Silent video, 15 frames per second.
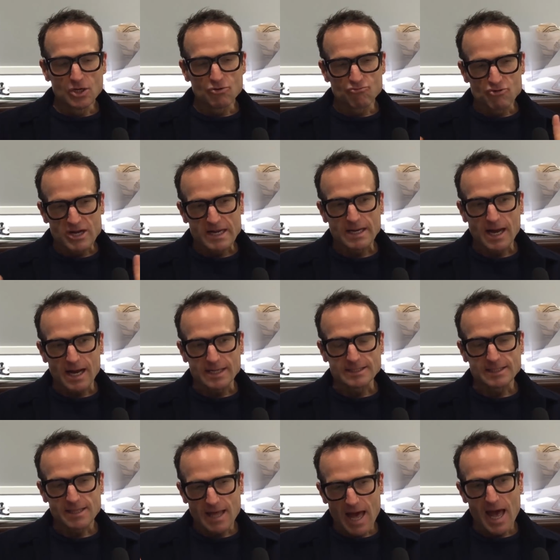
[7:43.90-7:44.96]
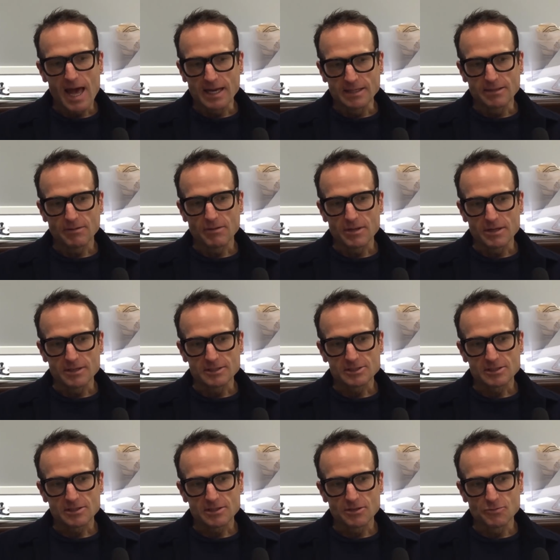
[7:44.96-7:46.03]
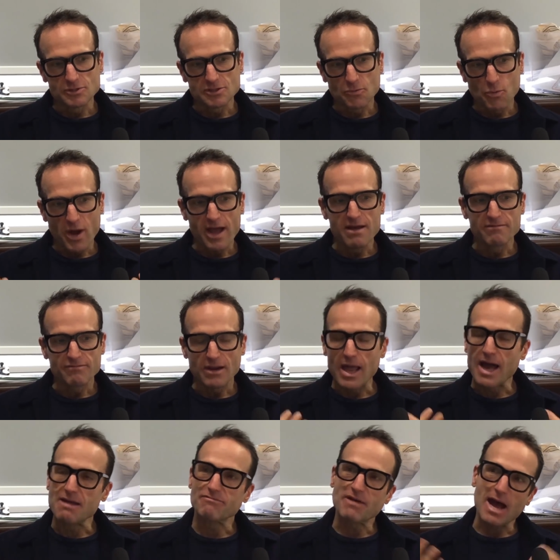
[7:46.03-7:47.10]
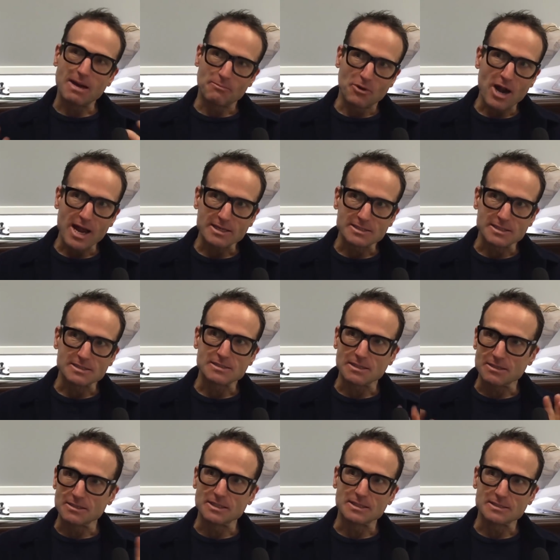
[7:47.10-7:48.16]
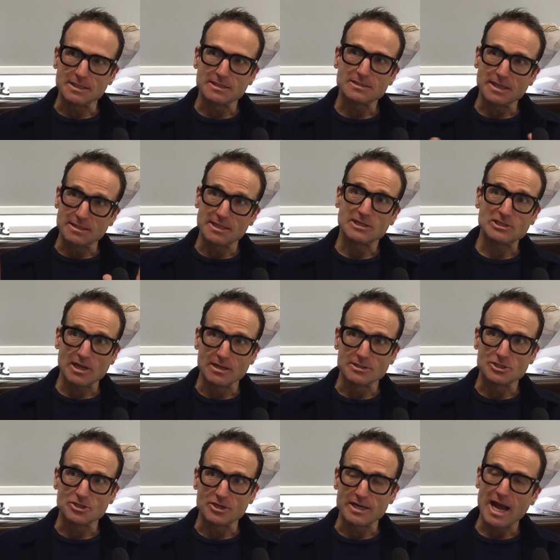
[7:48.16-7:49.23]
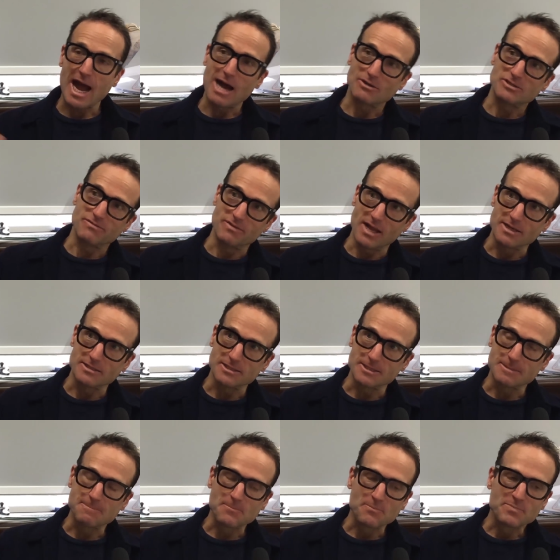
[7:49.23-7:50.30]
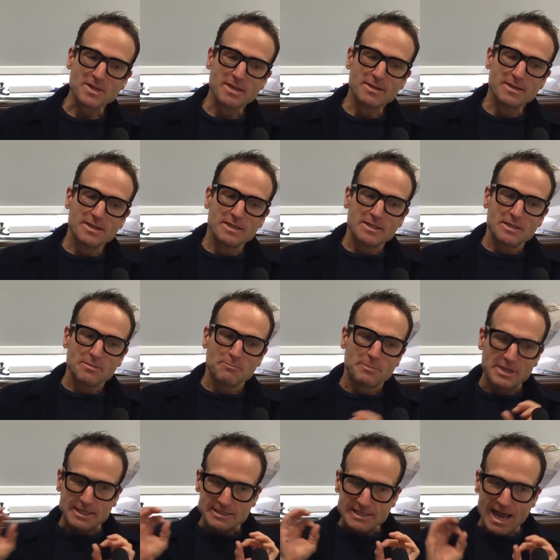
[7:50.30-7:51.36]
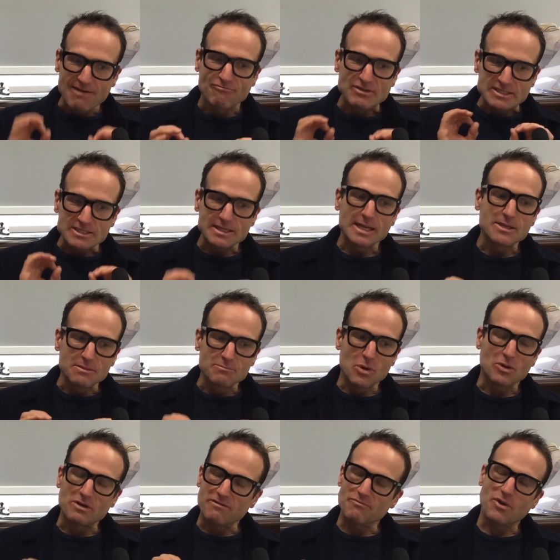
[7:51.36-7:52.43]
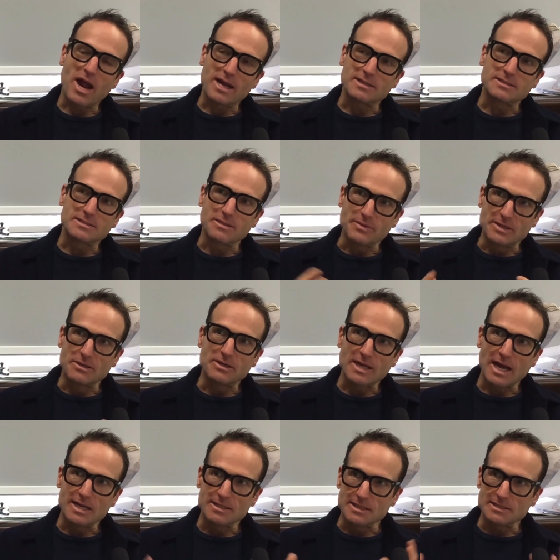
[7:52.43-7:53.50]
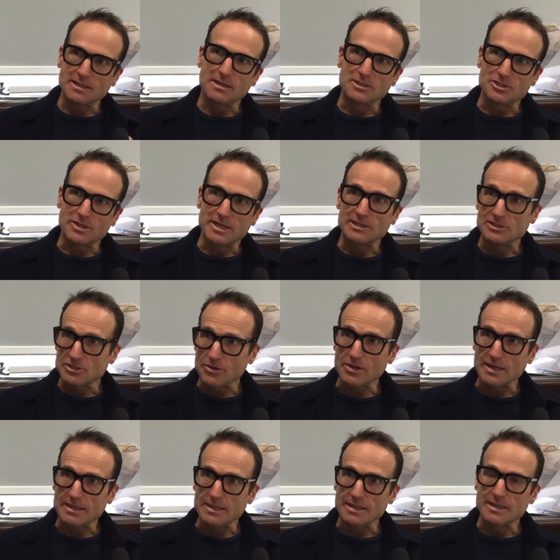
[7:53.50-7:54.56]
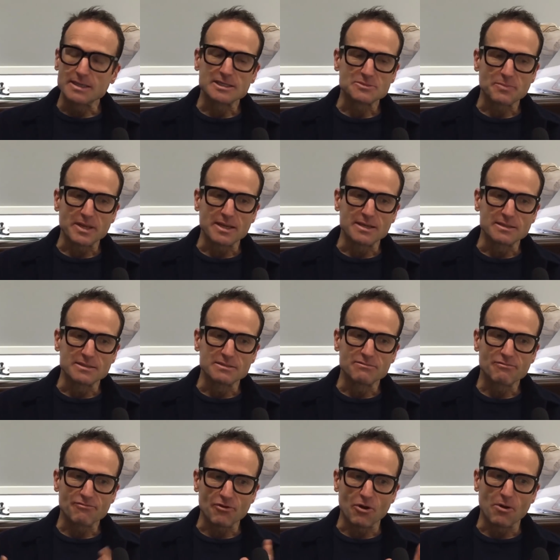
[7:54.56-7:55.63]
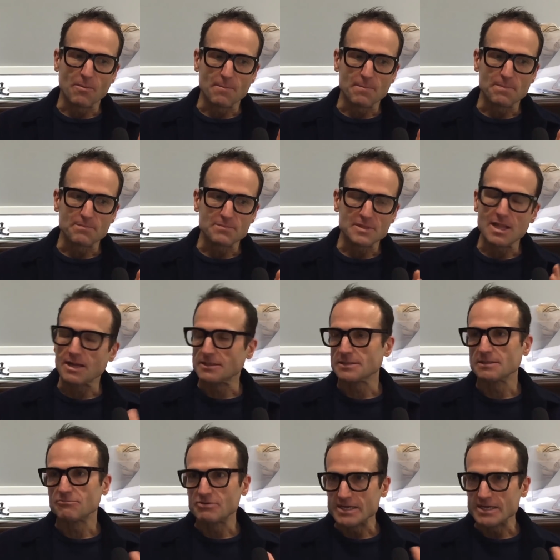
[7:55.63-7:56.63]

realised then that there was a way of life and practice that could exist in this country out of London. Because every single model of practice that we look at in this country historically has been from London,